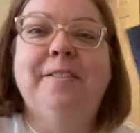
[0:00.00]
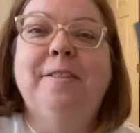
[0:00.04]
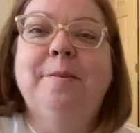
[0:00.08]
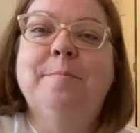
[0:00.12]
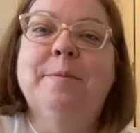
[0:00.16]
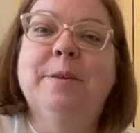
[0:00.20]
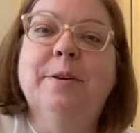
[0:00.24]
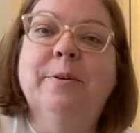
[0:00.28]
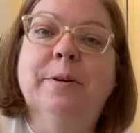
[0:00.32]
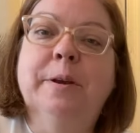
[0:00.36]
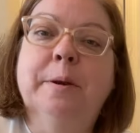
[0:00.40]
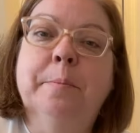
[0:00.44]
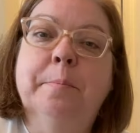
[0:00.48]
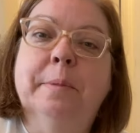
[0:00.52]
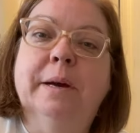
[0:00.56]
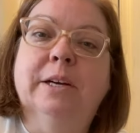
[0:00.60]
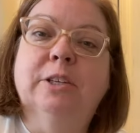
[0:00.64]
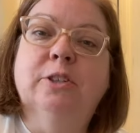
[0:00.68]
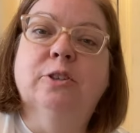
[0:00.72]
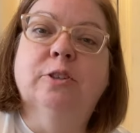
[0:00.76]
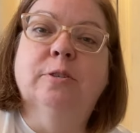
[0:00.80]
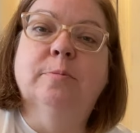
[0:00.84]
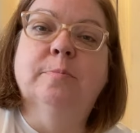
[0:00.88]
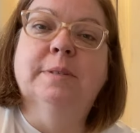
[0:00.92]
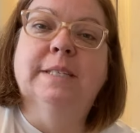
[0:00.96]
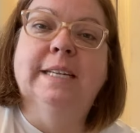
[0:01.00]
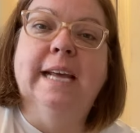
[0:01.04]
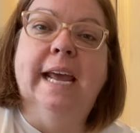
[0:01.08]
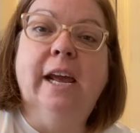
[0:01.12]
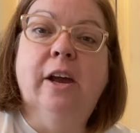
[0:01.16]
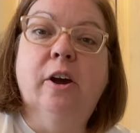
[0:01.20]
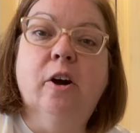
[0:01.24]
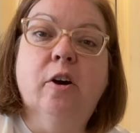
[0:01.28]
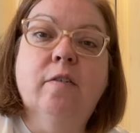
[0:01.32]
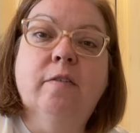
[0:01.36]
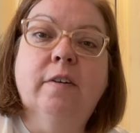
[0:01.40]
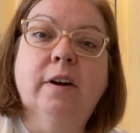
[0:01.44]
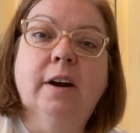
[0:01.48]
The Mutant Mushroom
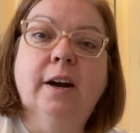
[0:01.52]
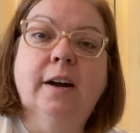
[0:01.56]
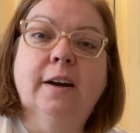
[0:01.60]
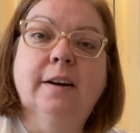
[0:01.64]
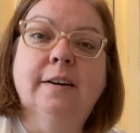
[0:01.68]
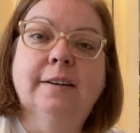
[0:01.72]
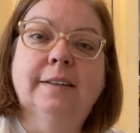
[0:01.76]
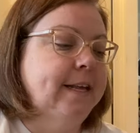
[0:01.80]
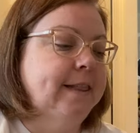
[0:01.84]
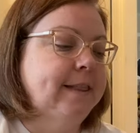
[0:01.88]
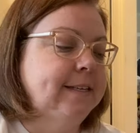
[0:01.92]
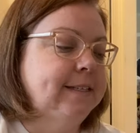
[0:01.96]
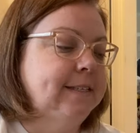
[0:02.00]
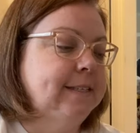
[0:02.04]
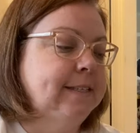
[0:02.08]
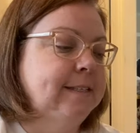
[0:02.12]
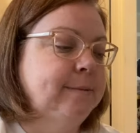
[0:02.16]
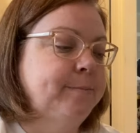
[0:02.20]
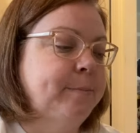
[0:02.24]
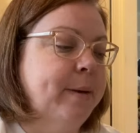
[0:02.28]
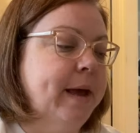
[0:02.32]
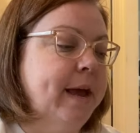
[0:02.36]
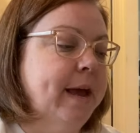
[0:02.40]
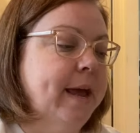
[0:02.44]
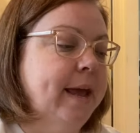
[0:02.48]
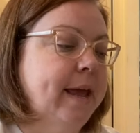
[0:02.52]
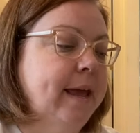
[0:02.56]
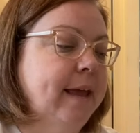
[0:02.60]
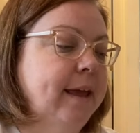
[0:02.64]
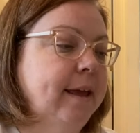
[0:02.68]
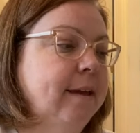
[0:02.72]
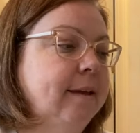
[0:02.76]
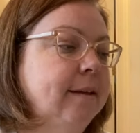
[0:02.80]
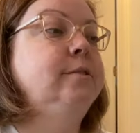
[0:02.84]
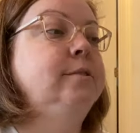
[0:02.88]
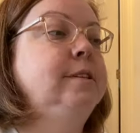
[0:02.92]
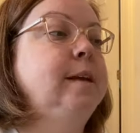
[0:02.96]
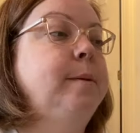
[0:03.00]
Takeover. This is
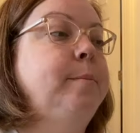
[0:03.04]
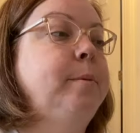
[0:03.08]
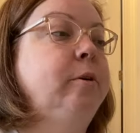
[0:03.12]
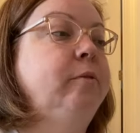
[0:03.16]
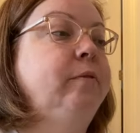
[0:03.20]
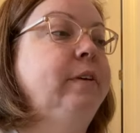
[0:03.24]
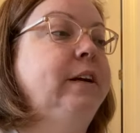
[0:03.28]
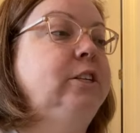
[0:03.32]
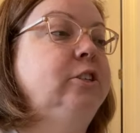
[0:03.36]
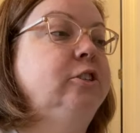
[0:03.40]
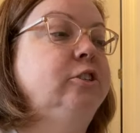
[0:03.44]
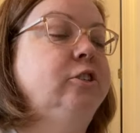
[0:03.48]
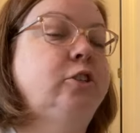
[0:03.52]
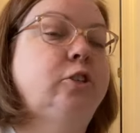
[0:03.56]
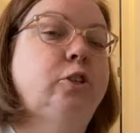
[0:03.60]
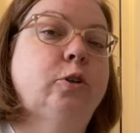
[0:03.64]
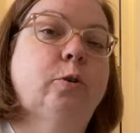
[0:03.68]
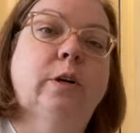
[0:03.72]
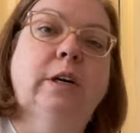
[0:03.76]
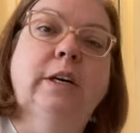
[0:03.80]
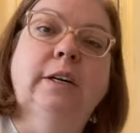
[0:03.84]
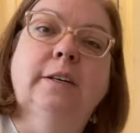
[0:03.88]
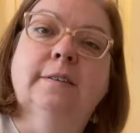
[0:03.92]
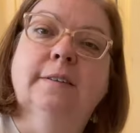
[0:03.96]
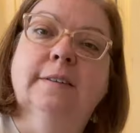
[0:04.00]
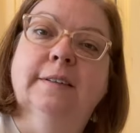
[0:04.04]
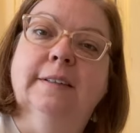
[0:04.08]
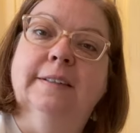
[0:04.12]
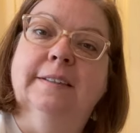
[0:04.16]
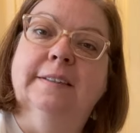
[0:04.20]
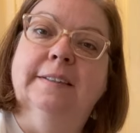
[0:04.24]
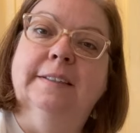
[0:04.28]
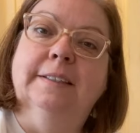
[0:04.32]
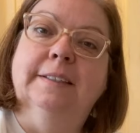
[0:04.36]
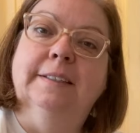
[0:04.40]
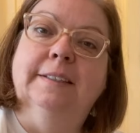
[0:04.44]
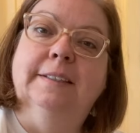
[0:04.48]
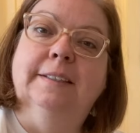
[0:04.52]
by Summer Rachel Short.
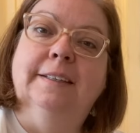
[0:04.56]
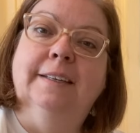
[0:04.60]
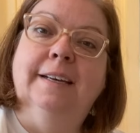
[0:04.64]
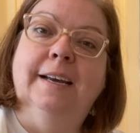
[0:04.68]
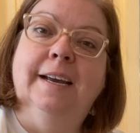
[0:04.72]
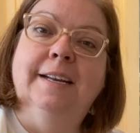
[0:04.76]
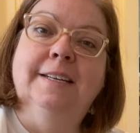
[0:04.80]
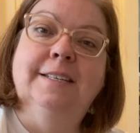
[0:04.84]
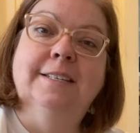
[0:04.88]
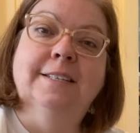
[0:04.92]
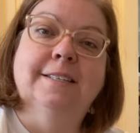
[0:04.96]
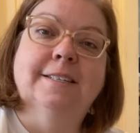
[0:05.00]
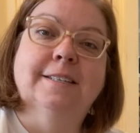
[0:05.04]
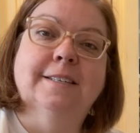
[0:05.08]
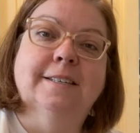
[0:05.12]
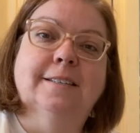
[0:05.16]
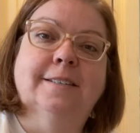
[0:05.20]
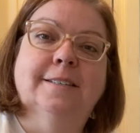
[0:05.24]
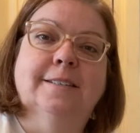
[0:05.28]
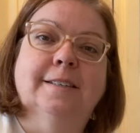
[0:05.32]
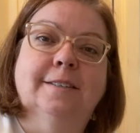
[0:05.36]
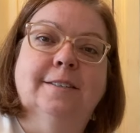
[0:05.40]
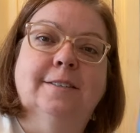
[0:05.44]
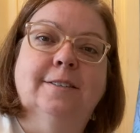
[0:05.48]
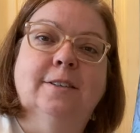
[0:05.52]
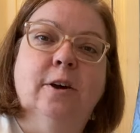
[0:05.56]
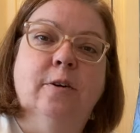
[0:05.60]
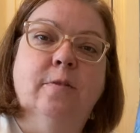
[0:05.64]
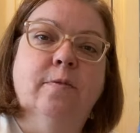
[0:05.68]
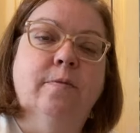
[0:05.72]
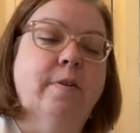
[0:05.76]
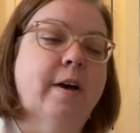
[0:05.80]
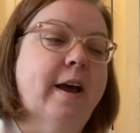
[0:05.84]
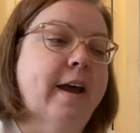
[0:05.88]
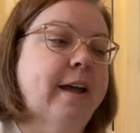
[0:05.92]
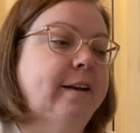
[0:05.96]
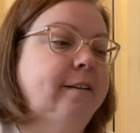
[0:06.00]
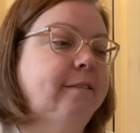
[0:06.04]
It just looks so
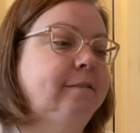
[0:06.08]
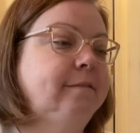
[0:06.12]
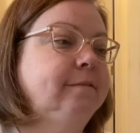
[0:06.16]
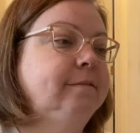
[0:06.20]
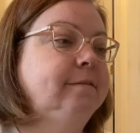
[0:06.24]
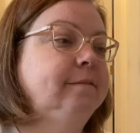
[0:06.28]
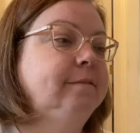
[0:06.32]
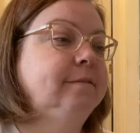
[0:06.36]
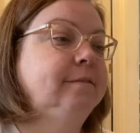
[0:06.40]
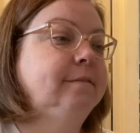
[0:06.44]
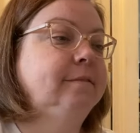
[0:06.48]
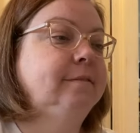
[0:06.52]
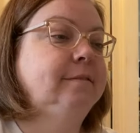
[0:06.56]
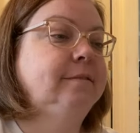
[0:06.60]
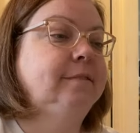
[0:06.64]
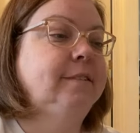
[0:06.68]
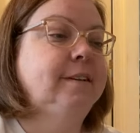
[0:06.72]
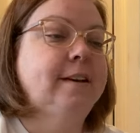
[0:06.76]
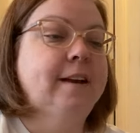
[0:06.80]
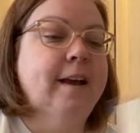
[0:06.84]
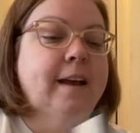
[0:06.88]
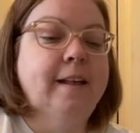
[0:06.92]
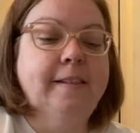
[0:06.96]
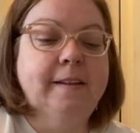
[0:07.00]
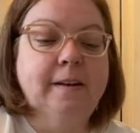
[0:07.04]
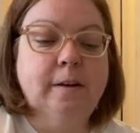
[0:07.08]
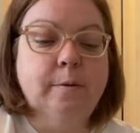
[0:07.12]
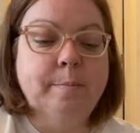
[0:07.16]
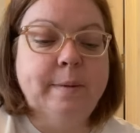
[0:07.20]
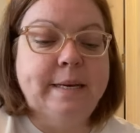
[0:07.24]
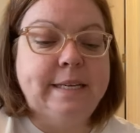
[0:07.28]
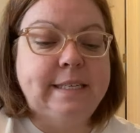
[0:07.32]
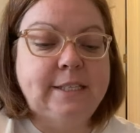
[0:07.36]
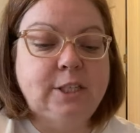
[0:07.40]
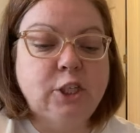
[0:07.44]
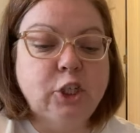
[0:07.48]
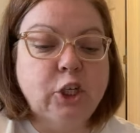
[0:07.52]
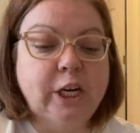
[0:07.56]
fun. a little
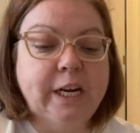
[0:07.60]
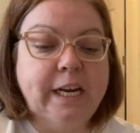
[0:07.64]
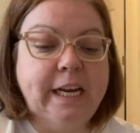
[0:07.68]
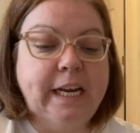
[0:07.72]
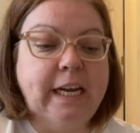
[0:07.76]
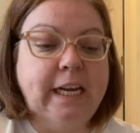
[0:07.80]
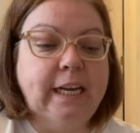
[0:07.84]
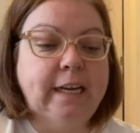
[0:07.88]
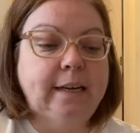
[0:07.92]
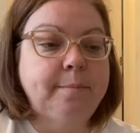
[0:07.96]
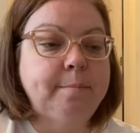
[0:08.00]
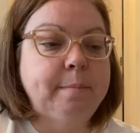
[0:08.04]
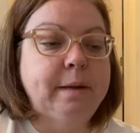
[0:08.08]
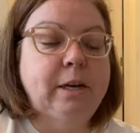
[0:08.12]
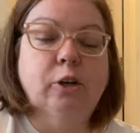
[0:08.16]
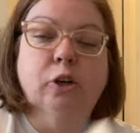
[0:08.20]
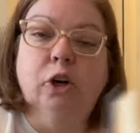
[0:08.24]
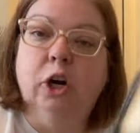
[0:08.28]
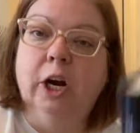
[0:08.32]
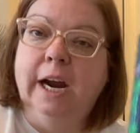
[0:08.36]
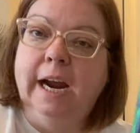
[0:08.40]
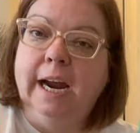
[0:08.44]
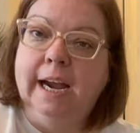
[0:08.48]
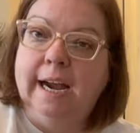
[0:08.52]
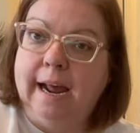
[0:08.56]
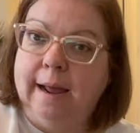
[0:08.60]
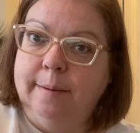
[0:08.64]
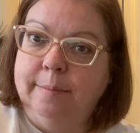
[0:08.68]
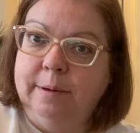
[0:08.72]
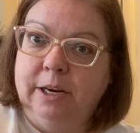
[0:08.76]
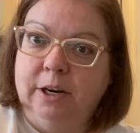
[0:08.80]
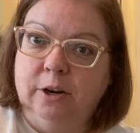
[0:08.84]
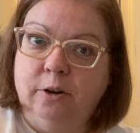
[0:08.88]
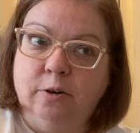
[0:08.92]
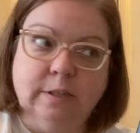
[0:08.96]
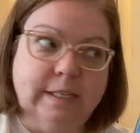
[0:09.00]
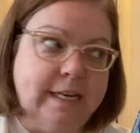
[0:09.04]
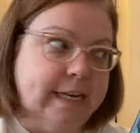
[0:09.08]
mystery, middle grade. I'm
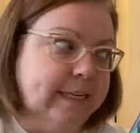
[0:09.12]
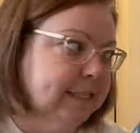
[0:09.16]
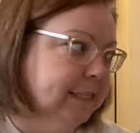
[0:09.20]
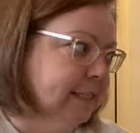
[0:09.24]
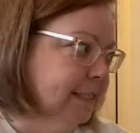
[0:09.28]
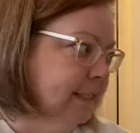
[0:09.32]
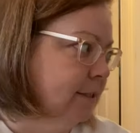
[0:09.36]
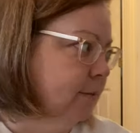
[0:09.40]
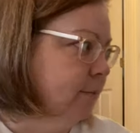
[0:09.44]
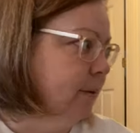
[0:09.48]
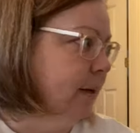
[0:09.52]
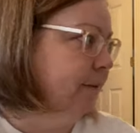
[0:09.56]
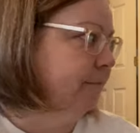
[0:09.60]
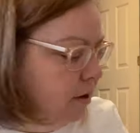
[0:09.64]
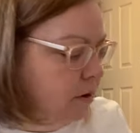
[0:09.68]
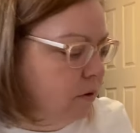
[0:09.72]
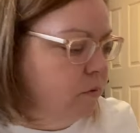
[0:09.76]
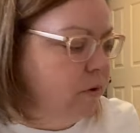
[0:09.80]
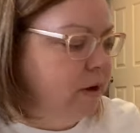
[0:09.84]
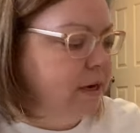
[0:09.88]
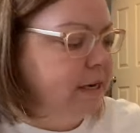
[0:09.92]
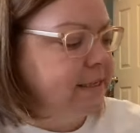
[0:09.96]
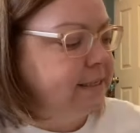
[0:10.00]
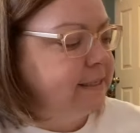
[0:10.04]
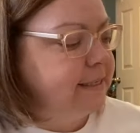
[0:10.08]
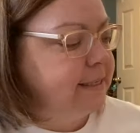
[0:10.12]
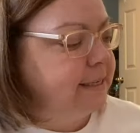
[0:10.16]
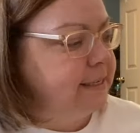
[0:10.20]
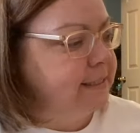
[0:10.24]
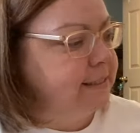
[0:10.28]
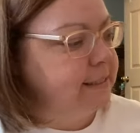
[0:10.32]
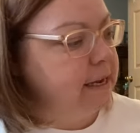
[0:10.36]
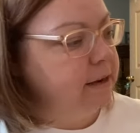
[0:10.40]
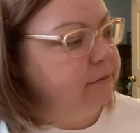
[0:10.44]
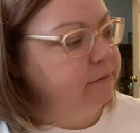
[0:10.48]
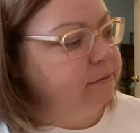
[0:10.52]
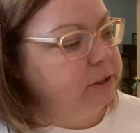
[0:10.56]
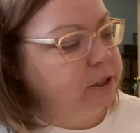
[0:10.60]
gonna hold on to this one. What is this
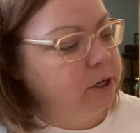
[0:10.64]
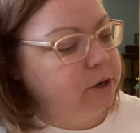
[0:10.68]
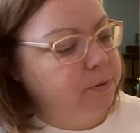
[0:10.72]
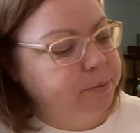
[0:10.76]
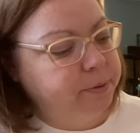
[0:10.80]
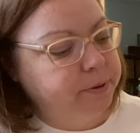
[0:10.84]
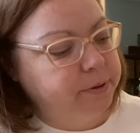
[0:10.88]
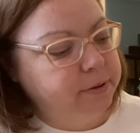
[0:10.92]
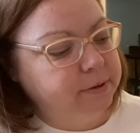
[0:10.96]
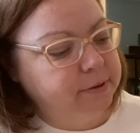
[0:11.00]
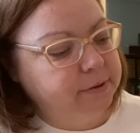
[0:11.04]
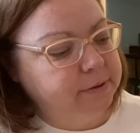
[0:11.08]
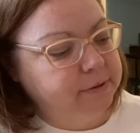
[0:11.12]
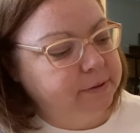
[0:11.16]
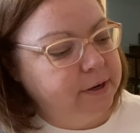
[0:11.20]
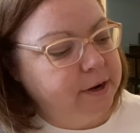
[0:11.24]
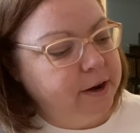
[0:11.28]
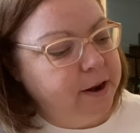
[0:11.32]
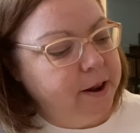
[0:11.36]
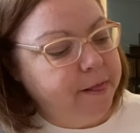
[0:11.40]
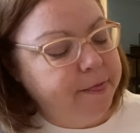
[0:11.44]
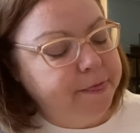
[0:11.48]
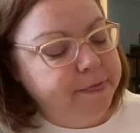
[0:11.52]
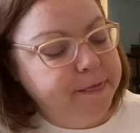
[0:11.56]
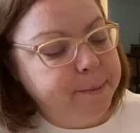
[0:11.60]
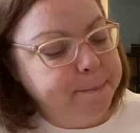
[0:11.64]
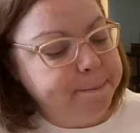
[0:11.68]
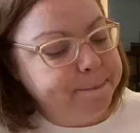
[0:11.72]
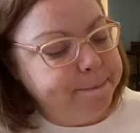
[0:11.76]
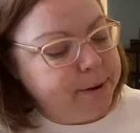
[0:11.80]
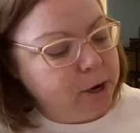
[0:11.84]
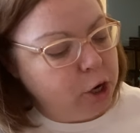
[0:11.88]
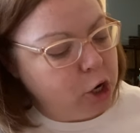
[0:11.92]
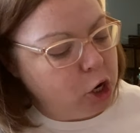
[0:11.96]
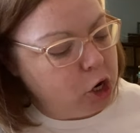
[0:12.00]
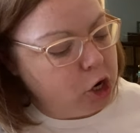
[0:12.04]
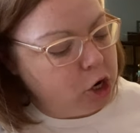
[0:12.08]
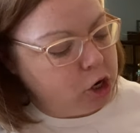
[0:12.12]
envelope? The
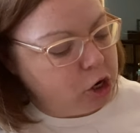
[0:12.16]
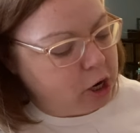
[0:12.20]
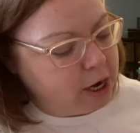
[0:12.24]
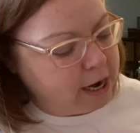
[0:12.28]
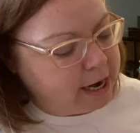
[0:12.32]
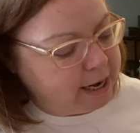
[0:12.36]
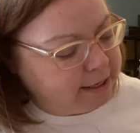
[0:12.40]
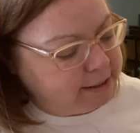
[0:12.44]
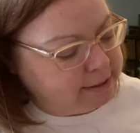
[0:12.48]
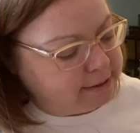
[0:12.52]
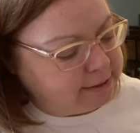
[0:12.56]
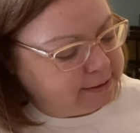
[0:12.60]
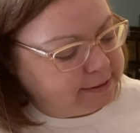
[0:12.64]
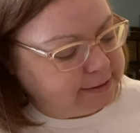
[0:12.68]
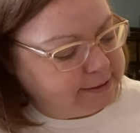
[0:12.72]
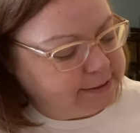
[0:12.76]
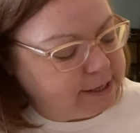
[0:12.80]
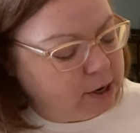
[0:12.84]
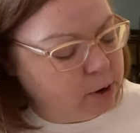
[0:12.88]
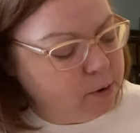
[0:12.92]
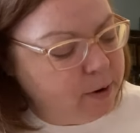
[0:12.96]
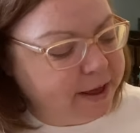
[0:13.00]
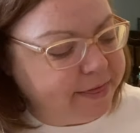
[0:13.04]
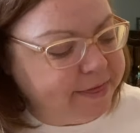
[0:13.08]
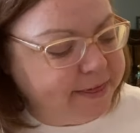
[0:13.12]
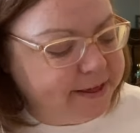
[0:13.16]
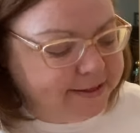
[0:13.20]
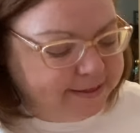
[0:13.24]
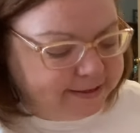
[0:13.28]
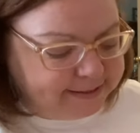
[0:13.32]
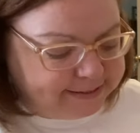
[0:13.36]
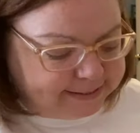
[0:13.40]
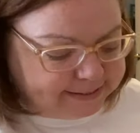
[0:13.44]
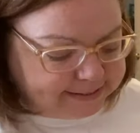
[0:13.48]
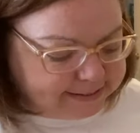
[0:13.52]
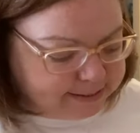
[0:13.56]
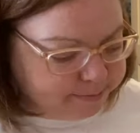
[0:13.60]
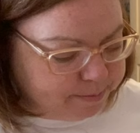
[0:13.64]
Murder Chronicles. Oh, I think
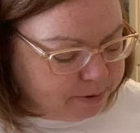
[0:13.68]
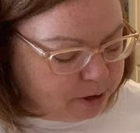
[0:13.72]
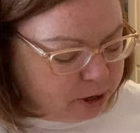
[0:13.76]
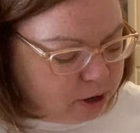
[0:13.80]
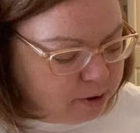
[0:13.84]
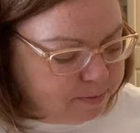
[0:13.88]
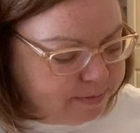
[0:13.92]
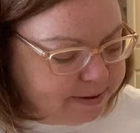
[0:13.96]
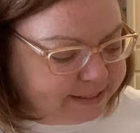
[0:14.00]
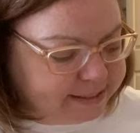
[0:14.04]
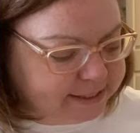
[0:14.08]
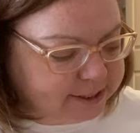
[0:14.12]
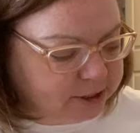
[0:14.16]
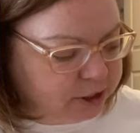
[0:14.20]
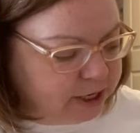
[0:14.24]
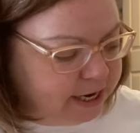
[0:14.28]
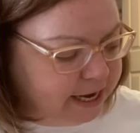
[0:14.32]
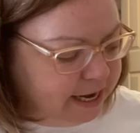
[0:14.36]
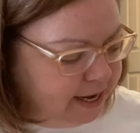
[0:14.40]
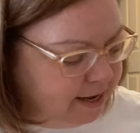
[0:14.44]
this is a murder mystery.